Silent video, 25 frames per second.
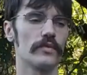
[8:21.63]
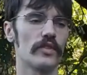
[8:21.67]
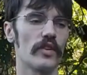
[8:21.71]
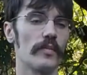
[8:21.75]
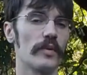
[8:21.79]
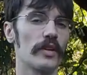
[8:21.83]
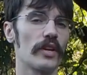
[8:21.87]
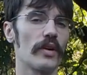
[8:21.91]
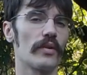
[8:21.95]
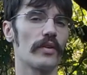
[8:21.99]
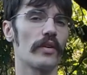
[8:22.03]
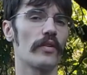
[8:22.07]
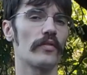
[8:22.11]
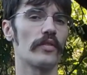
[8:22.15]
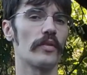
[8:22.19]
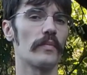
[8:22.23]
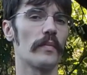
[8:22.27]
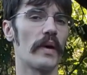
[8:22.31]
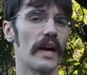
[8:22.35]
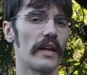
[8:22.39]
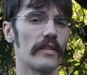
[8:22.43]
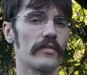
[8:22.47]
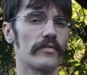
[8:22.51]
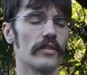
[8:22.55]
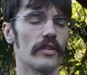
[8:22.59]
I've been going over the
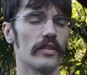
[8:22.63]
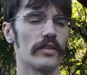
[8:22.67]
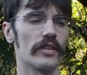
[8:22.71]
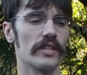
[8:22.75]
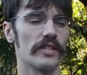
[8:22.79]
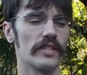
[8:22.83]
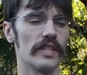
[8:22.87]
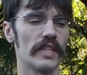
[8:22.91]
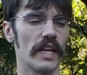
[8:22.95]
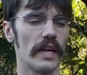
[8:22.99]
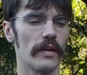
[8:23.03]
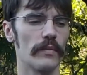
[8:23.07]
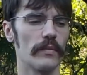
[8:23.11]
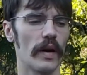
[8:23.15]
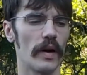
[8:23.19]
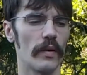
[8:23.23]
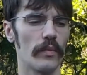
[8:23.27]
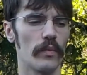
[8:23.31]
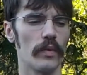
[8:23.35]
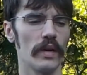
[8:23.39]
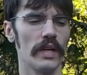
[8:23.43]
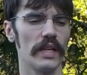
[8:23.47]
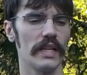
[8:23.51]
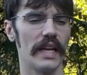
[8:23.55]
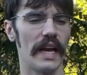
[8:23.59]
math for all this, and I
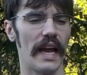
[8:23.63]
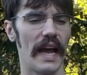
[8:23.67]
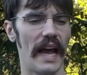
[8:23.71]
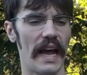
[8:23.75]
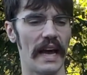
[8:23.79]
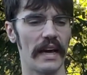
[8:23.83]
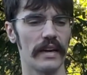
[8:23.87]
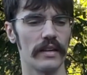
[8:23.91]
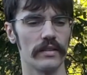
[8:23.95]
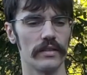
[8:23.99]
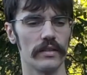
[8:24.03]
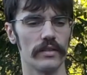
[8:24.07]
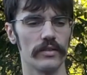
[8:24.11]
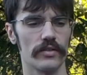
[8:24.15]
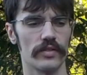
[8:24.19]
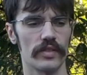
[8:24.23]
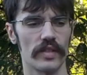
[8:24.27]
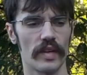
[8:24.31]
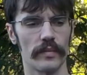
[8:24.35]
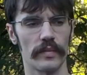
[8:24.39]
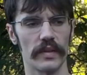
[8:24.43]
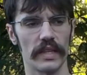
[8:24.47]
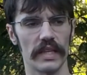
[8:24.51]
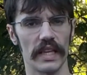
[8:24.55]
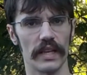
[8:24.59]
wanted to add a little
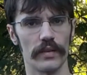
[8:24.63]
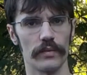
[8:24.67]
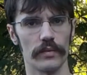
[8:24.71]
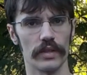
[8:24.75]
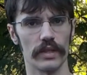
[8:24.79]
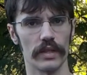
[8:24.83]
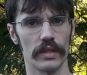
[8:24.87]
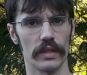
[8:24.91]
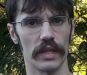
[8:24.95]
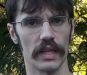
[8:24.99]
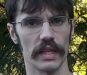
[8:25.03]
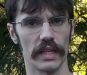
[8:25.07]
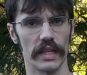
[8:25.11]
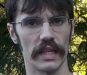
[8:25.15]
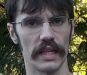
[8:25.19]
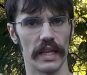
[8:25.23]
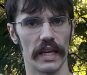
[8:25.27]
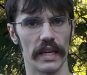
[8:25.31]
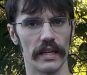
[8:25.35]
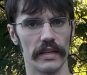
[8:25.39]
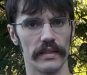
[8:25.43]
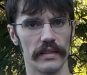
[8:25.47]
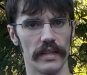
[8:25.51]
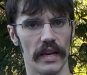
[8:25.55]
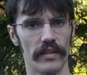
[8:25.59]
something in with the Lucky
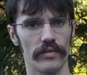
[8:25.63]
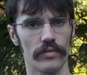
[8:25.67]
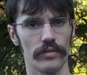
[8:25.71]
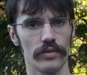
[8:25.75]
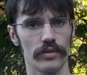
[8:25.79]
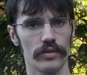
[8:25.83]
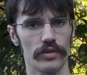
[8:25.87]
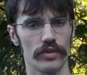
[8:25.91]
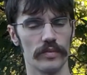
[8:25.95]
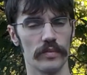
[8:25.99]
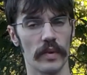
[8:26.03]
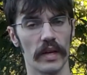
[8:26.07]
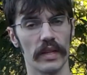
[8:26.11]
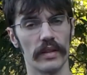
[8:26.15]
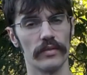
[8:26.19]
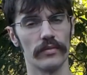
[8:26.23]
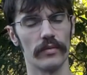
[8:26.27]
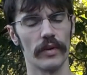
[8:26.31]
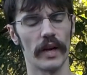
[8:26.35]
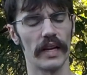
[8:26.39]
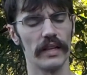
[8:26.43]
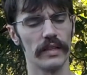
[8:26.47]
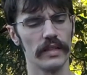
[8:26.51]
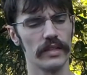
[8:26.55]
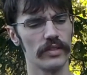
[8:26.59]
Egg evolution method,
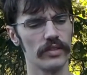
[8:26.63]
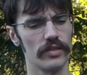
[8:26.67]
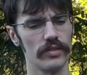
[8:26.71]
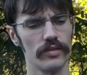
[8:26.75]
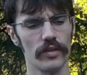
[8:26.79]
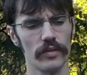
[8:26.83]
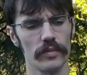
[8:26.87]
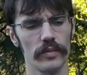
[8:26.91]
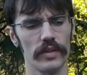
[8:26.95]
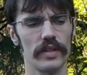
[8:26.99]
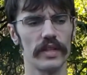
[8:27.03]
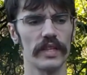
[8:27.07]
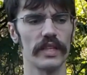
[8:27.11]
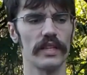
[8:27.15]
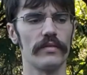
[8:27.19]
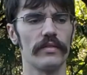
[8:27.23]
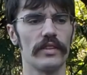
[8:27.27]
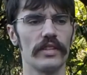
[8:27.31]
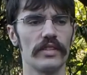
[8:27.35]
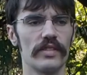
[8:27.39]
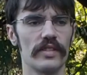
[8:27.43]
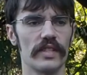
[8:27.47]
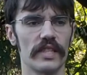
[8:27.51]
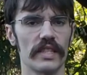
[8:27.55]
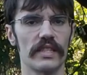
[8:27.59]
right? Because you normally think of it
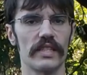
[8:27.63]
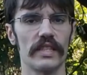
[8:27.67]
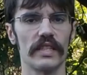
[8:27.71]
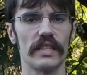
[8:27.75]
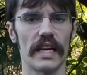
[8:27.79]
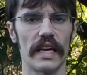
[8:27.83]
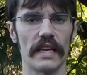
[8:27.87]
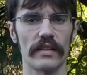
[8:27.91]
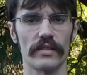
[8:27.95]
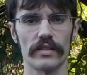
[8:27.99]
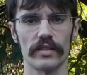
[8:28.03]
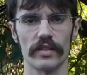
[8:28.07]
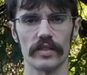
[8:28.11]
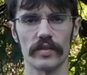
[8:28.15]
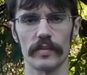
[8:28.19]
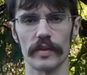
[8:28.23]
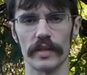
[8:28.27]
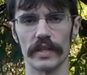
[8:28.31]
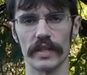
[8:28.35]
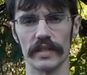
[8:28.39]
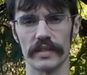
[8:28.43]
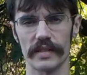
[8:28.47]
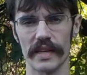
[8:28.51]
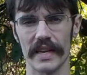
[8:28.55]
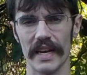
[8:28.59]
as 60,000
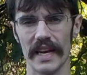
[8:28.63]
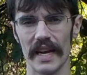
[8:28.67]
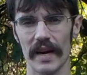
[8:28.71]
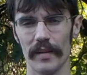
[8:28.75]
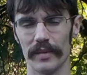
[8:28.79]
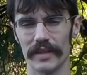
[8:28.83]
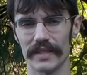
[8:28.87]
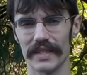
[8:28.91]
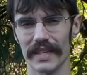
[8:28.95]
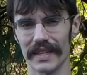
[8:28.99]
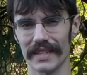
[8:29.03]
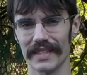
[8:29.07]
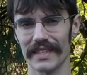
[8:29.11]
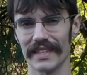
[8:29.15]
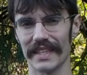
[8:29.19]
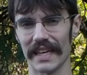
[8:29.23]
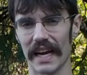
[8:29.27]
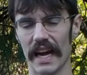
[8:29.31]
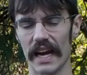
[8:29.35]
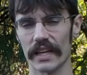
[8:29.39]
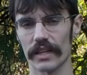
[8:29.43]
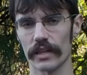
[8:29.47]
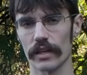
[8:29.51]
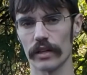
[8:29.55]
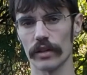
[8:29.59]
experience, but it's actually
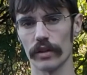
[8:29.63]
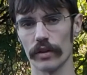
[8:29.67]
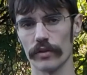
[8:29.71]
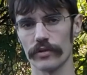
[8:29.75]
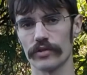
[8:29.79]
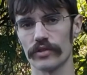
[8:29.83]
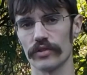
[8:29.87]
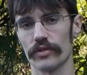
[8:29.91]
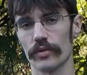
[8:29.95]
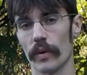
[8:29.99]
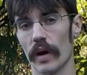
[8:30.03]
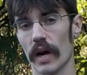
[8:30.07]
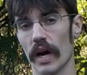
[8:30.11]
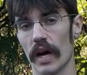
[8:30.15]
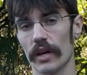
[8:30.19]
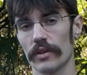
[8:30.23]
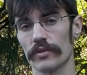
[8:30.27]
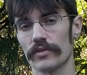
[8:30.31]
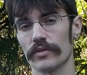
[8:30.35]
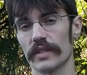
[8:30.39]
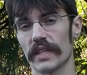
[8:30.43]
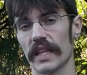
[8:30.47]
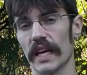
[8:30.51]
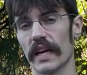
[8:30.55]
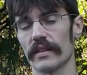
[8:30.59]
kind of closer to
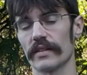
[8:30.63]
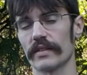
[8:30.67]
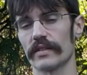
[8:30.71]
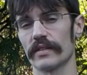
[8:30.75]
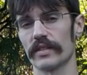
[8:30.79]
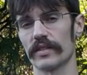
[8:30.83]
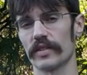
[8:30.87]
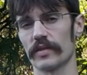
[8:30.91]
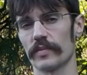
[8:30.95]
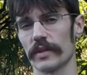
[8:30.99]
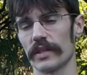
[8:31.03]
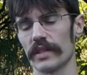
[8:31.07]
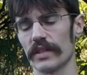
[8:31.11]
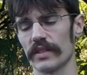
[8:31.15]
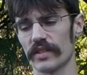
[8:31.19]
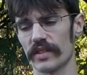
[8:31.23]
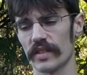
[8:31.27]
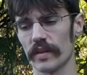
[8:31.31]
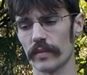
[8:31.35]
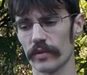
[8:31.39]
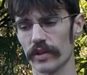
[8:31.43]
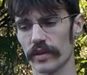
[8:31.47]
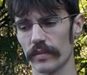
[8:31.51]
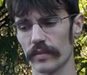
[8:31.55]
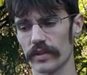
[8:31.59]
100,000 experience,
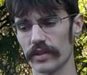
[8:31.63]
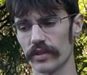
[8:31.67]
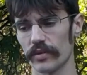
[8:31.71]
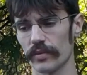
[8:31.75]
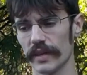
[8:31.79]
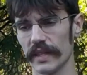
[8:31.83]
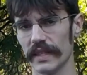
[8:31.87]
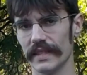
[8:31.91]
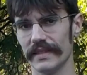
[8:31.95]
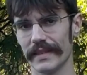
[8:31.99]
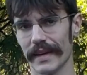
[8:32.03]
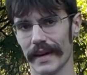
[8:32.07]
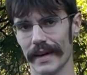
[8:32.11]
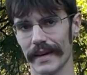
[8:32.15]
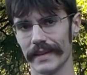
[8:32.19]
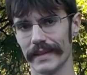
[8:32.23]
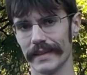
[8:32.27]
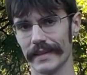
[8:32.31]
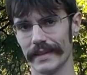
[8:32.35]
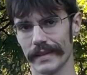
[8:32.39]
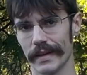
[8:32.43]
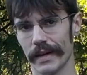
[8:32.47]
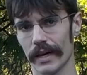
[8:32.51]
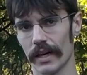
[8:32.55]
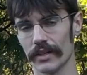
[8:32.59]
somewhere in between
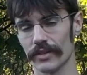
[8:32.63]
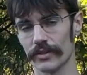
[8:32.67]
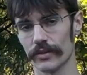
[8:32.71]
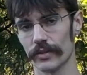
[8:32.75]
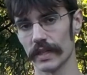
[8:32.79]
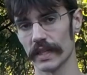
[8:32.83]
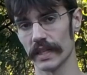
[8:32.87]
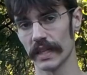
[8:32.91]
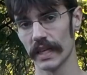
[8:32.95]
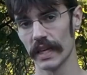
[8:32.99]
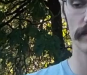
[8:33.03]
90 and 100.